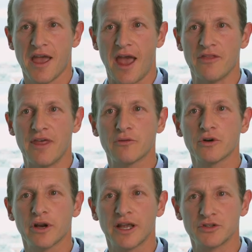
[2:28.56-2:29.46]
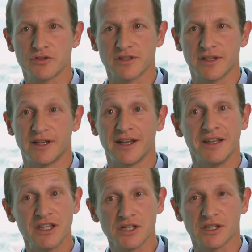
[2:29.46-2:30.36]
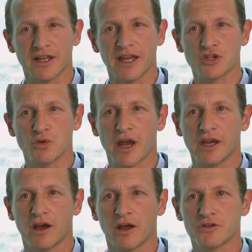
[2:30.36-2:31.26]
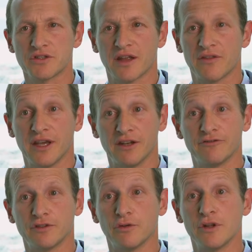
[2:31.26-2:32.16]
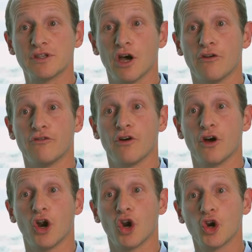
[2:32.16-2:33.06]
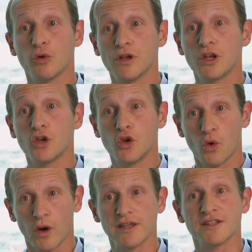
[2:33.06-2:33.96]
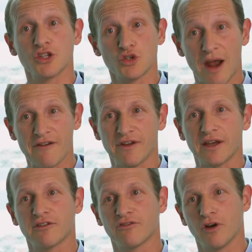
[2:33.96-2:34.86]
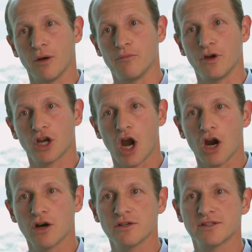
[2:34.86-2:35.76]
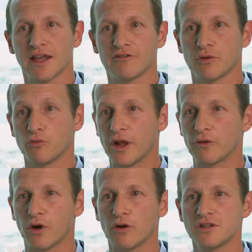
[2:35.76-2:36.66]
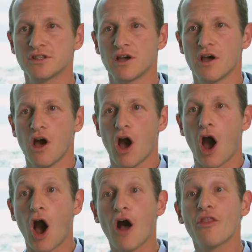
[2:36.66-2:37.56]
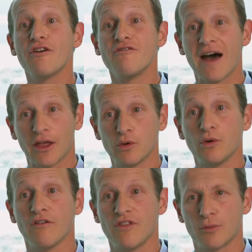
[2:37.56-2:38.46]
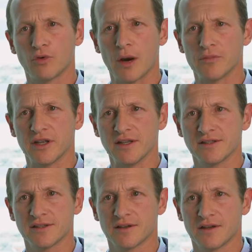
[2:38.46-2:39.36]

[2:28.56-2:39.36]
And they were interested initially in trying to understand the influence of urban noise and traffic from cars and from railroads on the value of their properties.